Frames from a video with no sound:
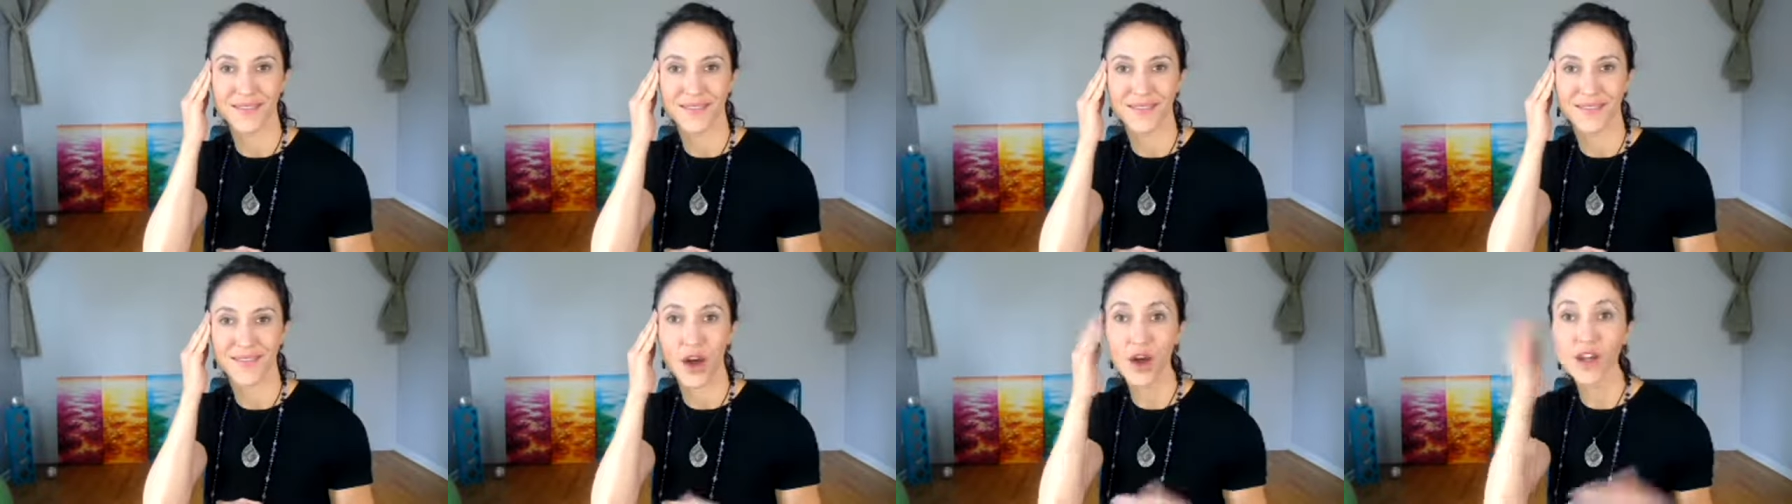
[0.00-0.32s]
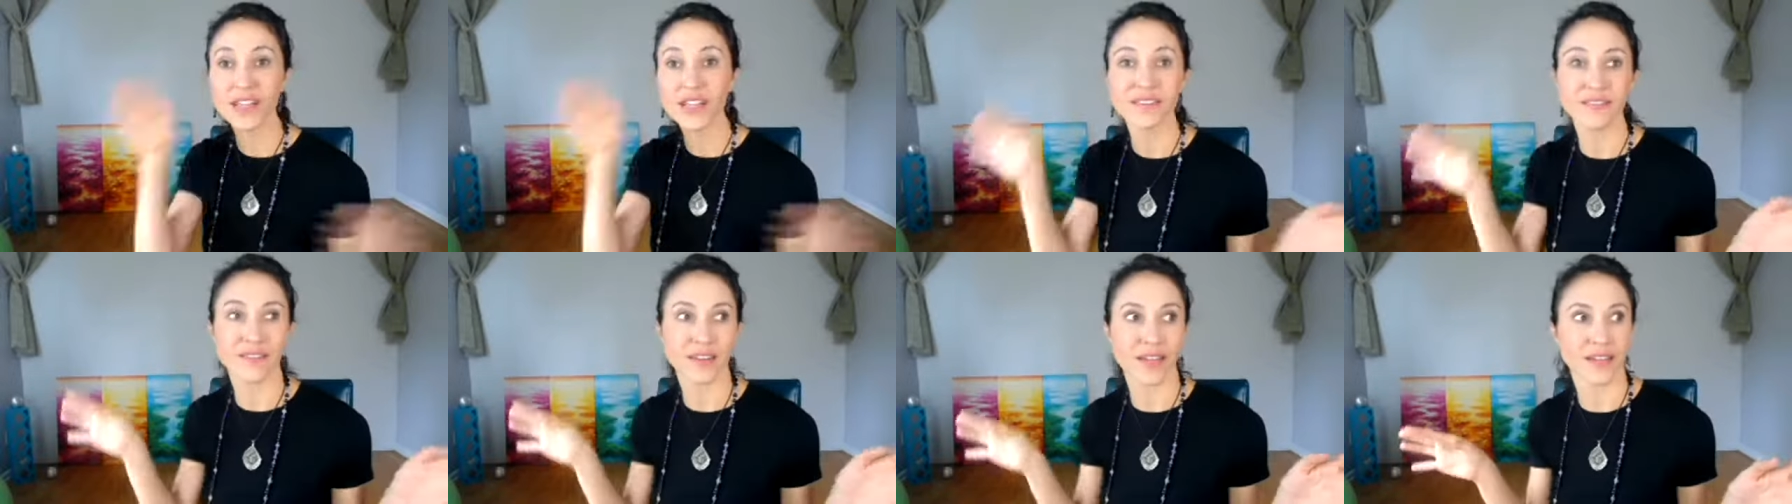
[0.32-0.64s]
all
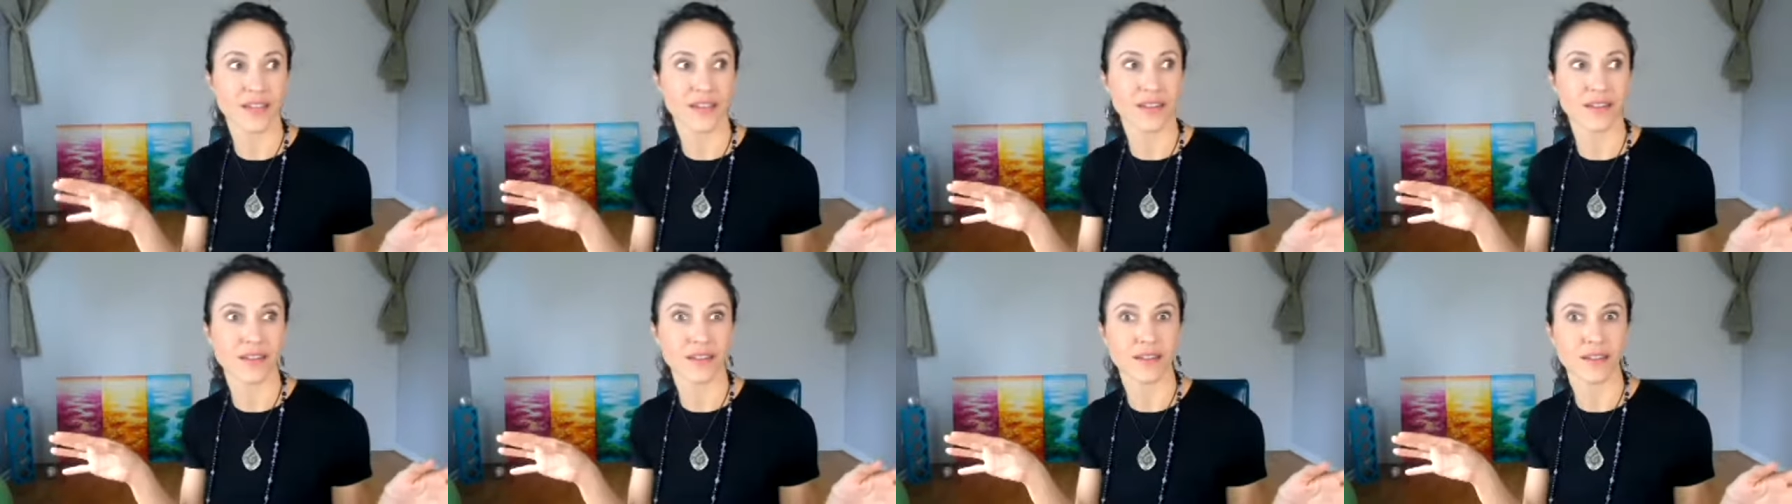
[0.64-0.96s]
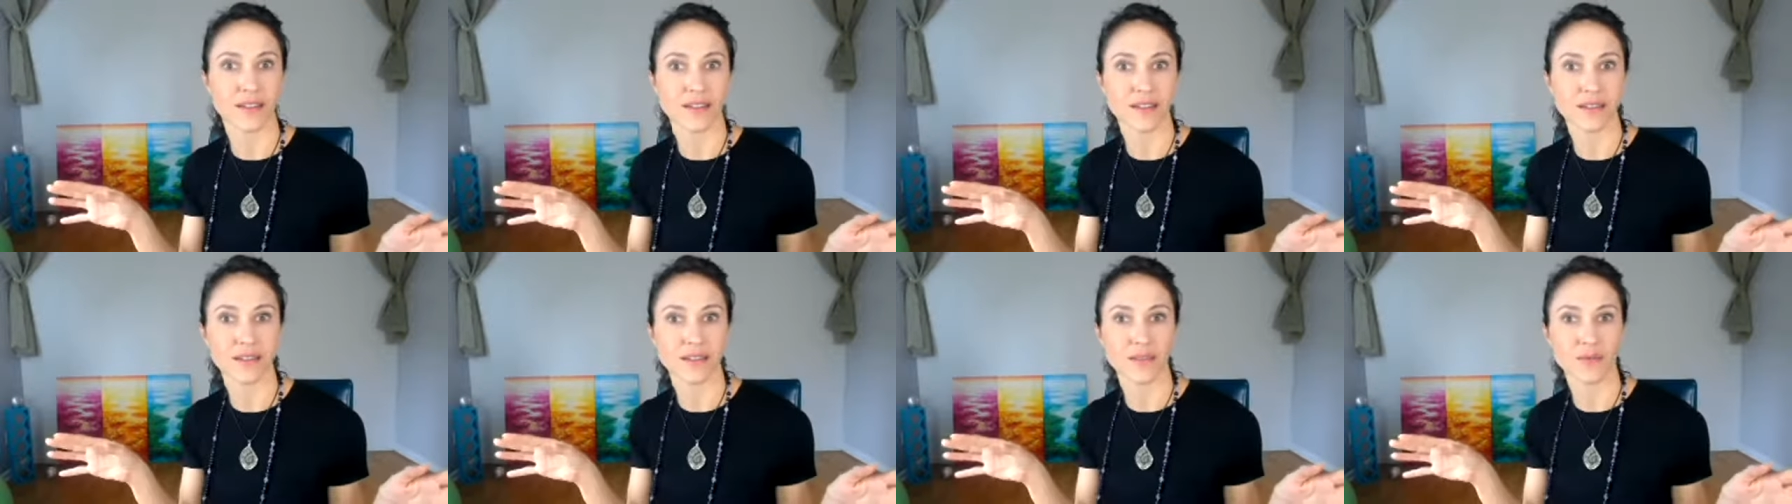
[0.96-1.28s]
of it,
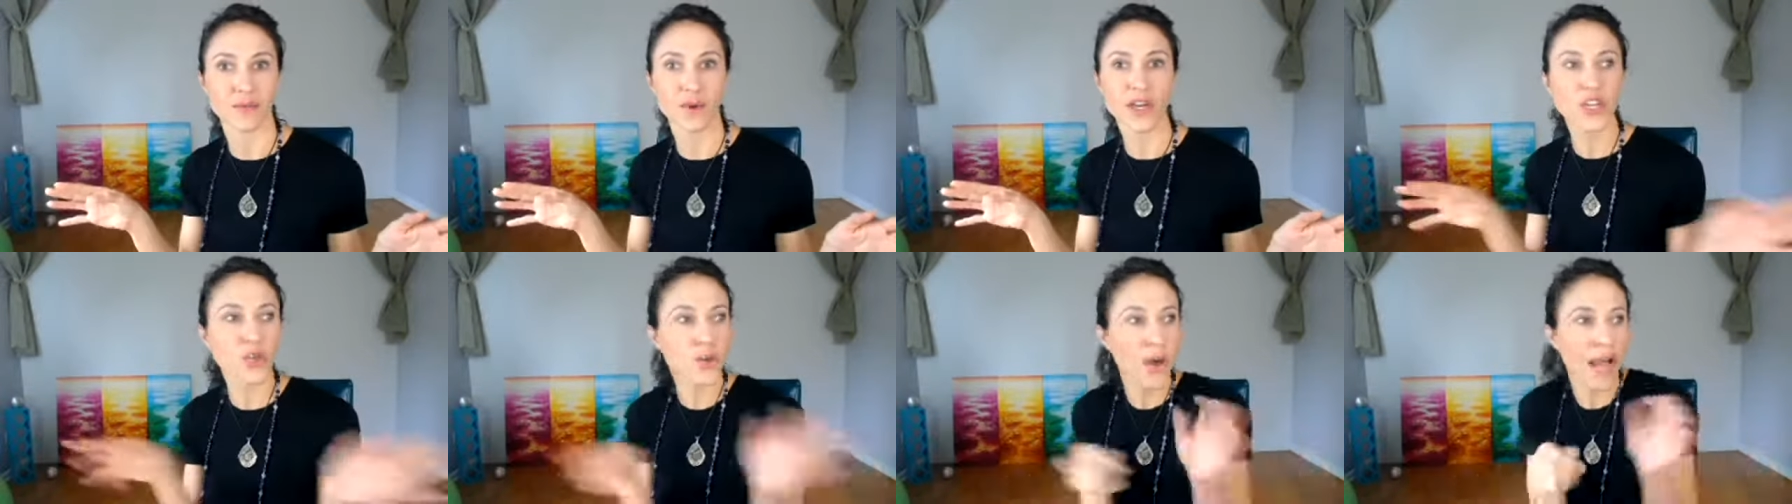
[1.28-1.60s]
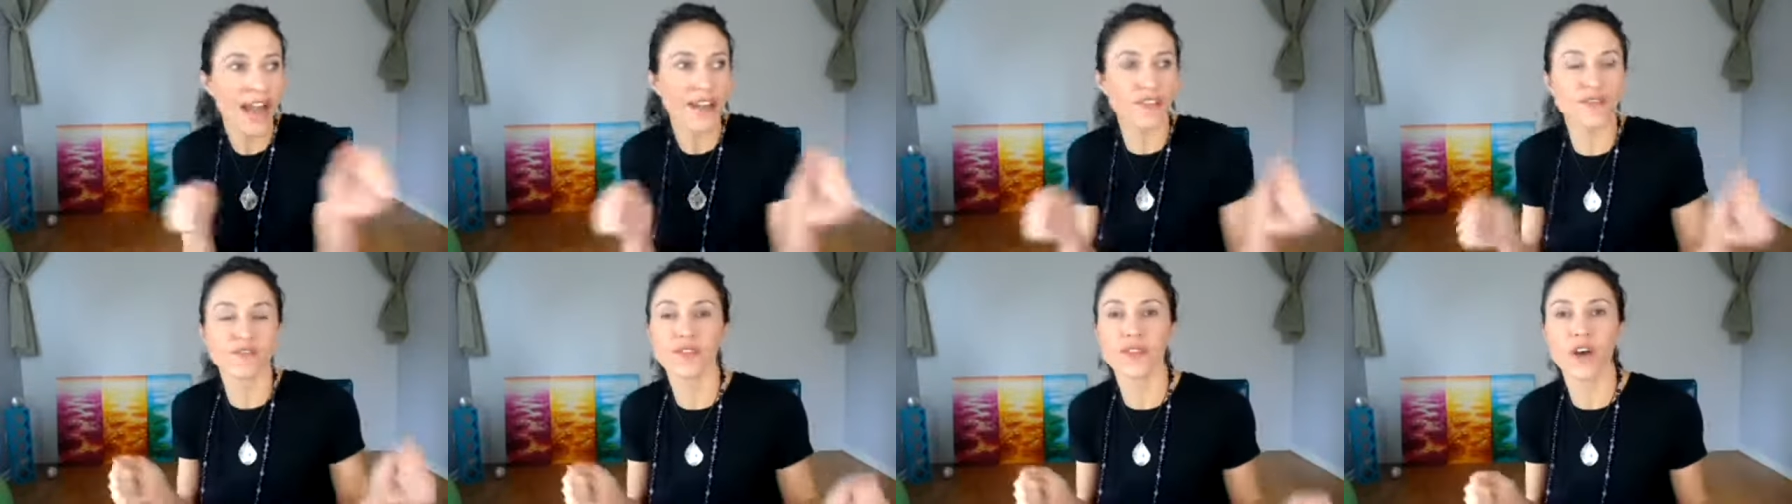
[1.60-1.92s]
what you
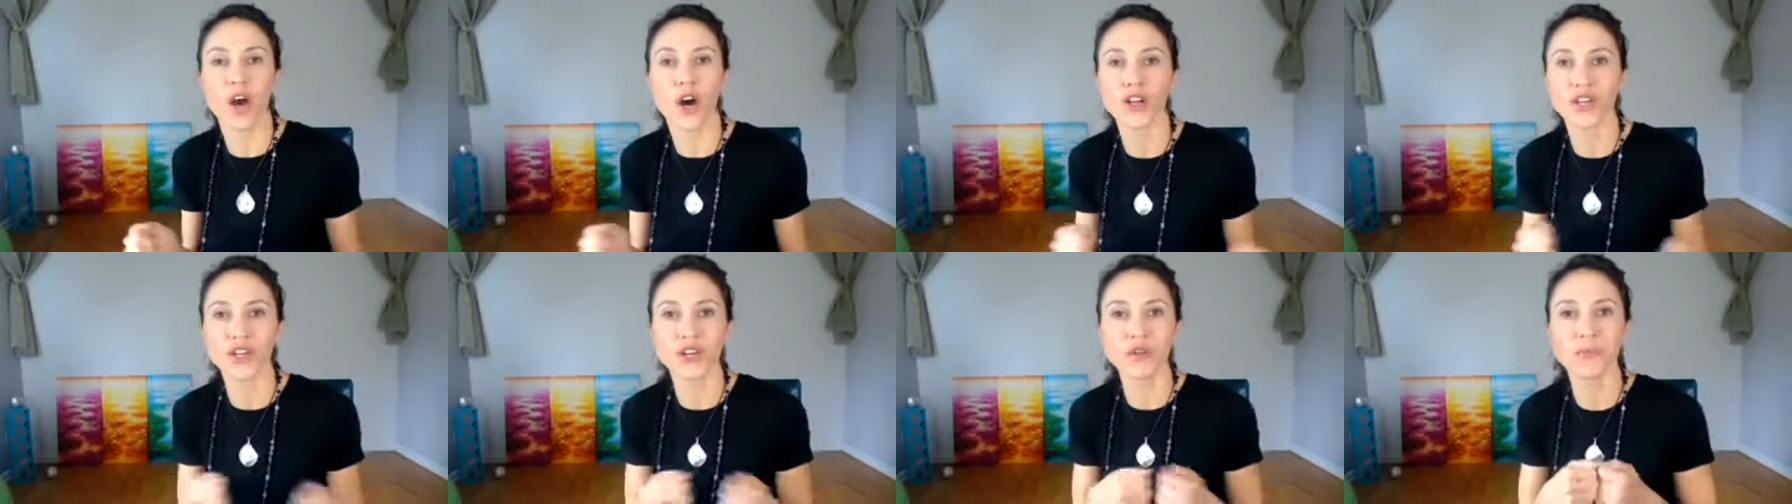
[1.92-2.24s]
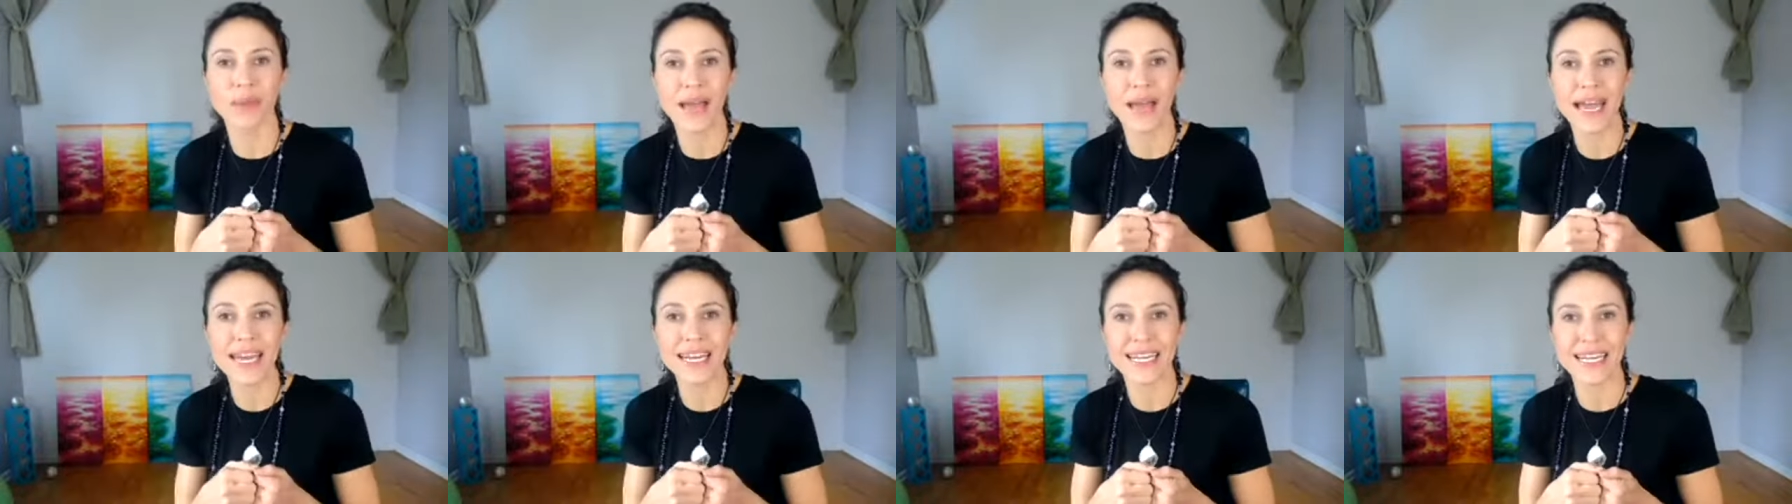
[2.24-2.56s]
have on your
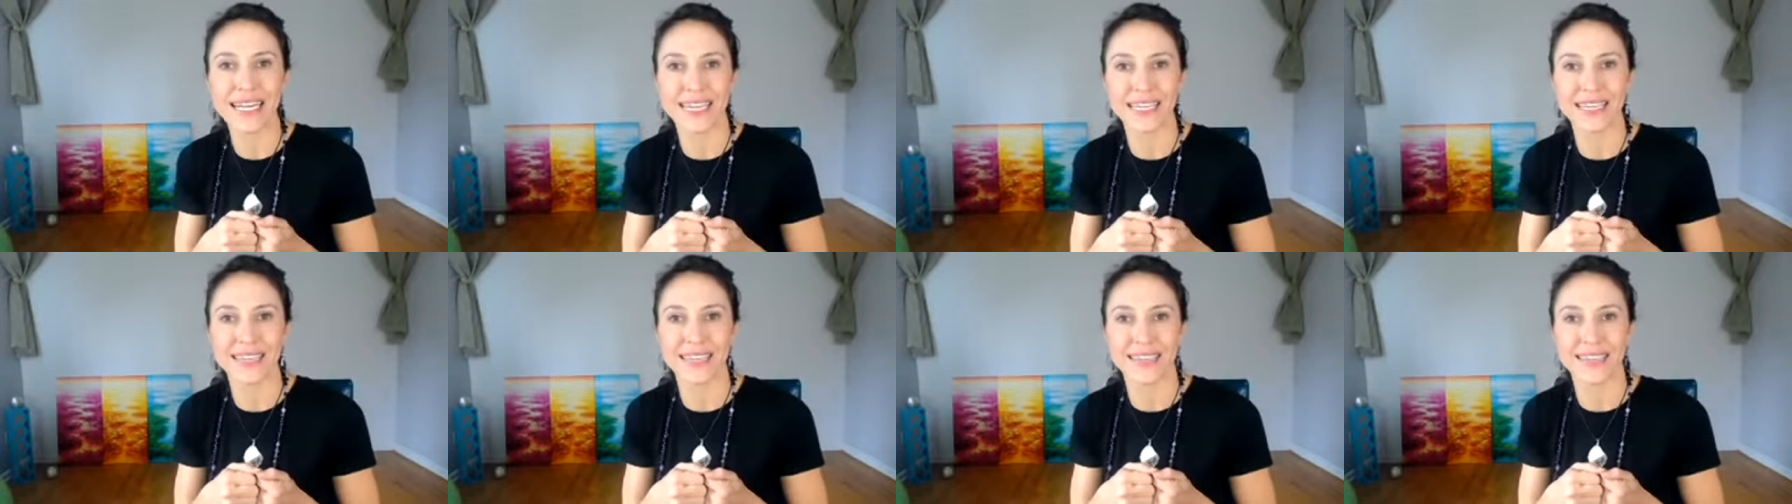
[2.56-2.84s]
bedding,